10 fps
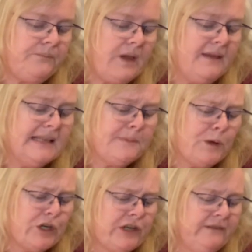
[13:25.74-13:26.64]
This
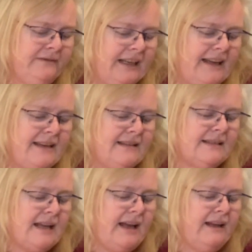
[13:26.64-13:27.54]
burner is
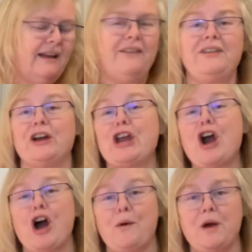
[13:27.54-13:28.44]
a very
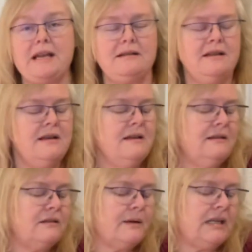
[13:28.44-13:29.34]
hot one,
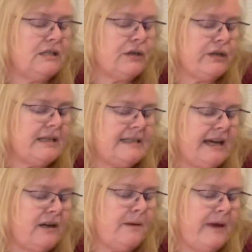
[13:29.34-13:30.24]
so I'm going to turn it
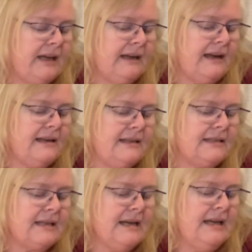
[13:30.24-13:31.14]
down a bit because
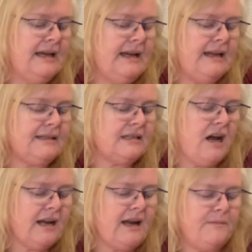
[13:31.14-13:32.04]
it's
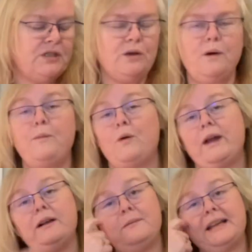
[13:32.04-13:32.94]
not come to a
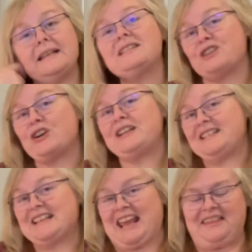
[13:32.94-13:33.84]
boil, but it's starting
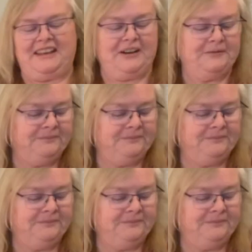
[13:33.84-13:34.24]
to get there.